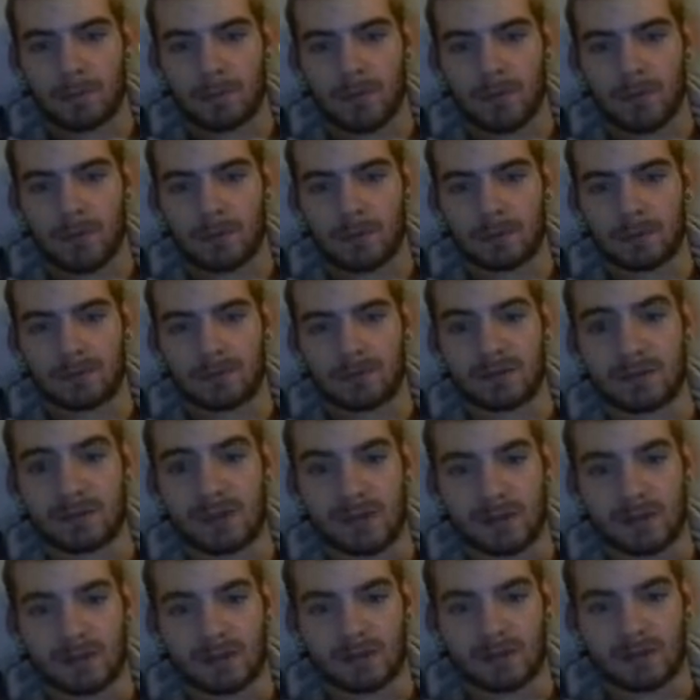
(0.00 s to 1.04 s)
Play him
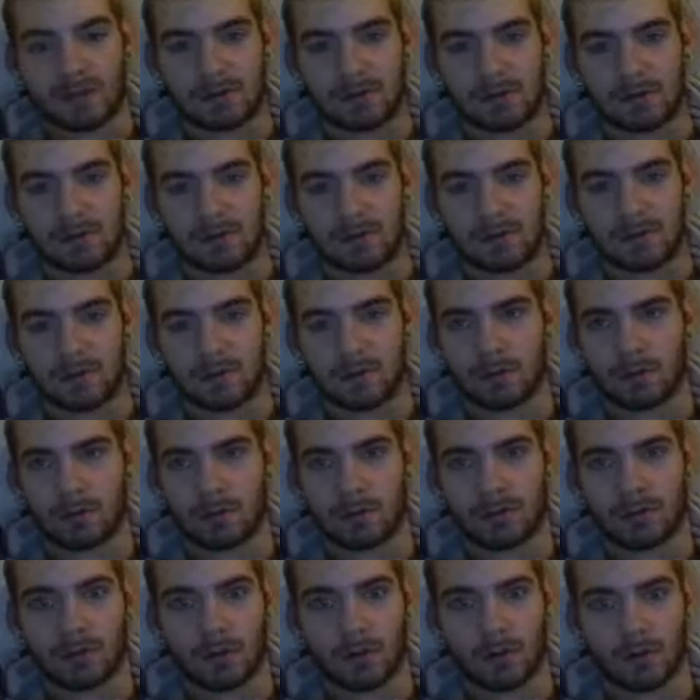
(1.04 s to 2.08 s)
second or
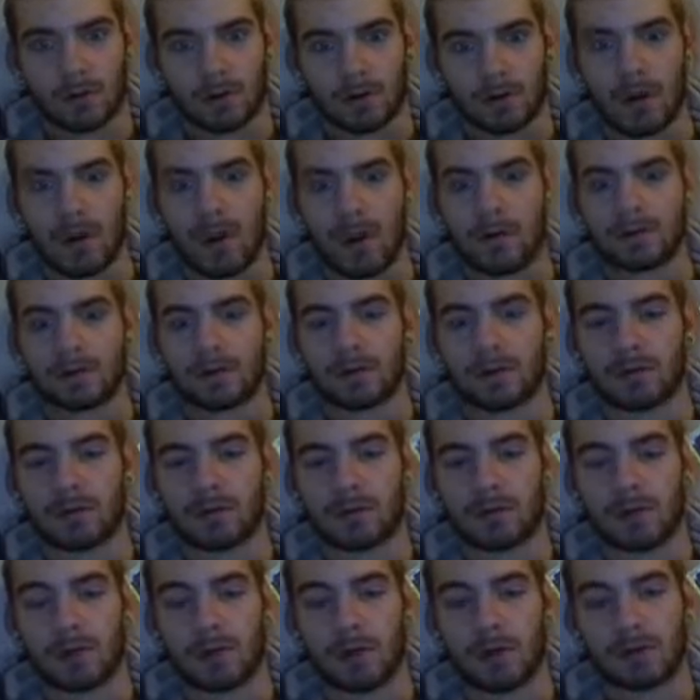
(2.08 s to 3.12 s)
third after
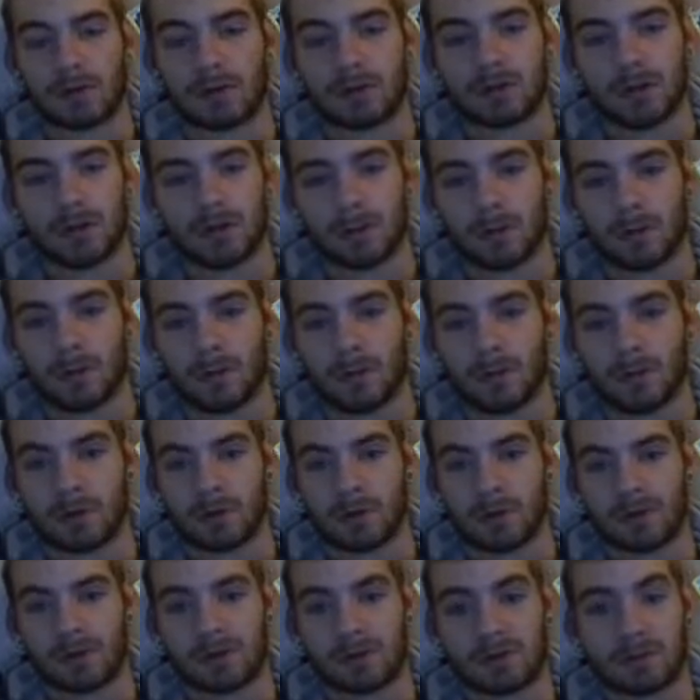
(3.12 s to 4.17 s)
you've played a dark
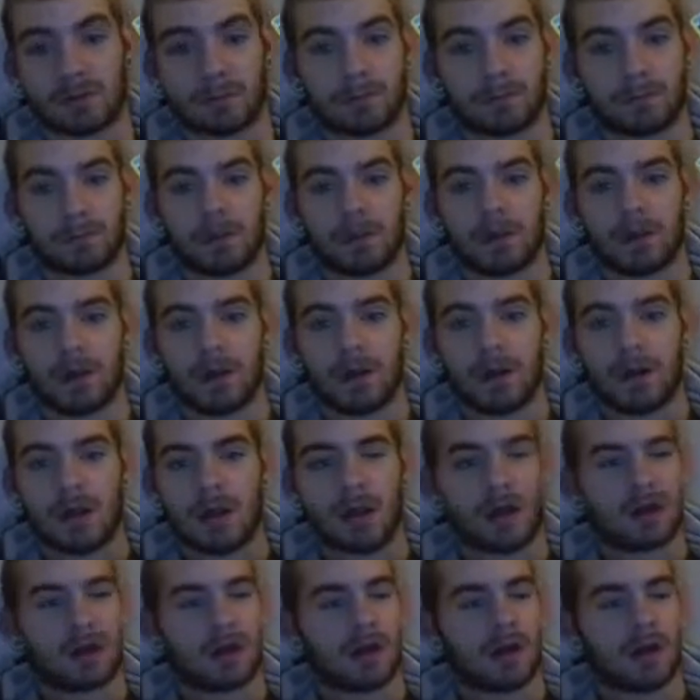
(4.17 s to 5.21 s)
Pokemon that's
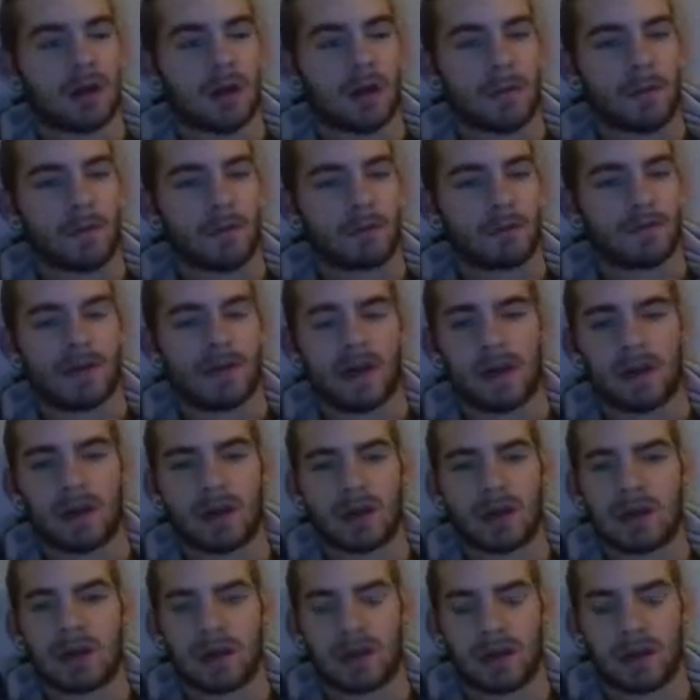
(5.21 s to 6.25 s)
like
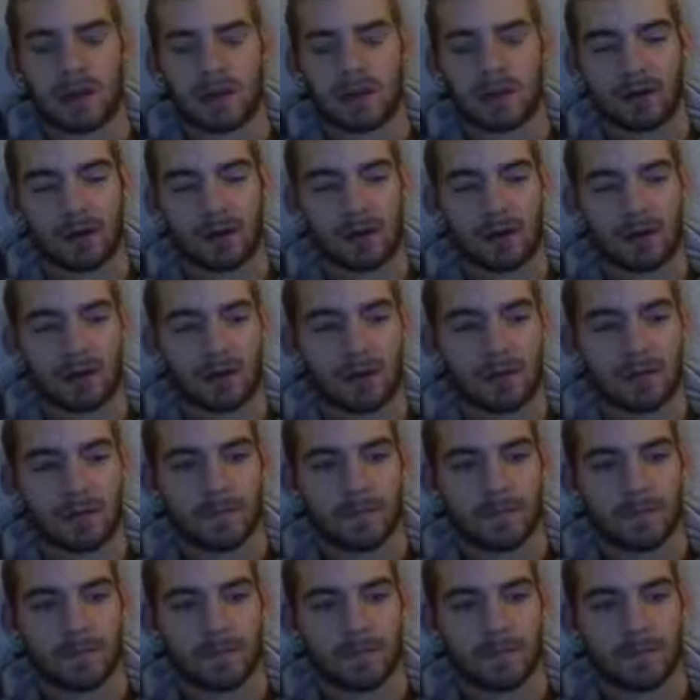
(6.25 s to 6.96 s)
I had a